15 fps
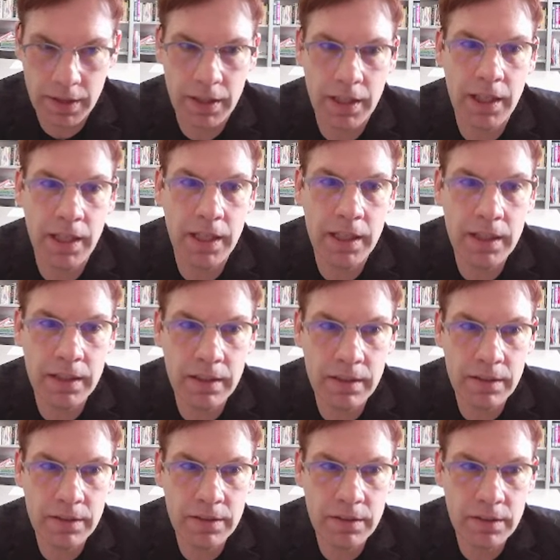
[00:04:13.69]

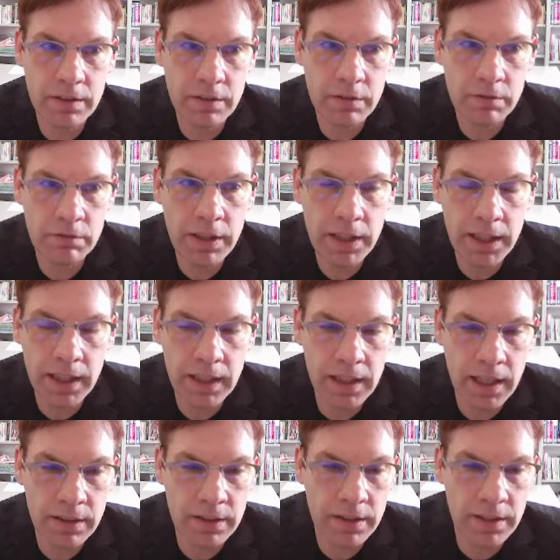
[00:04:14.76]
And reading
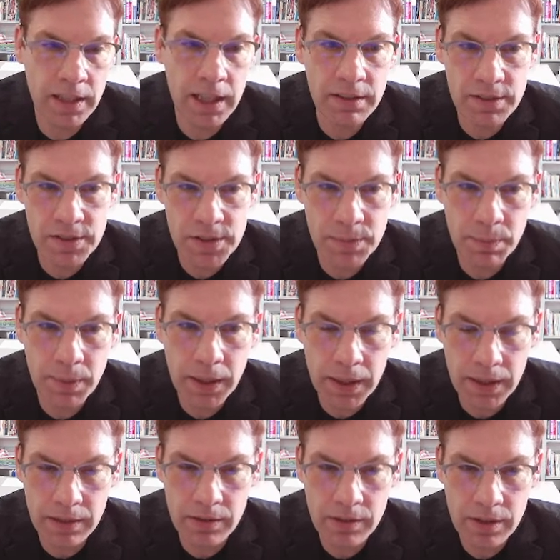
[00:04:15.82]
aloud at native
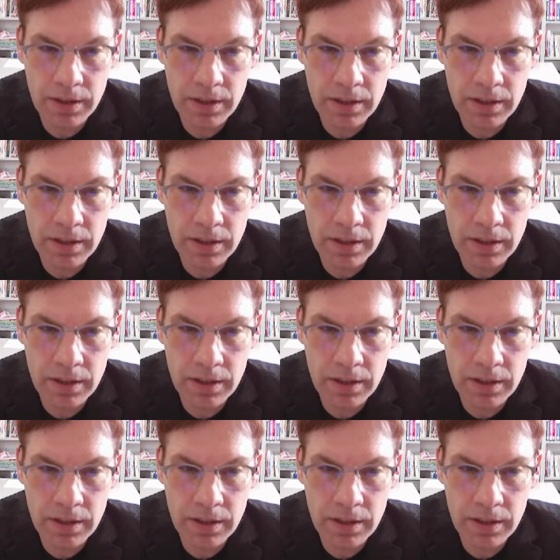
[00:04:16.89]
speed,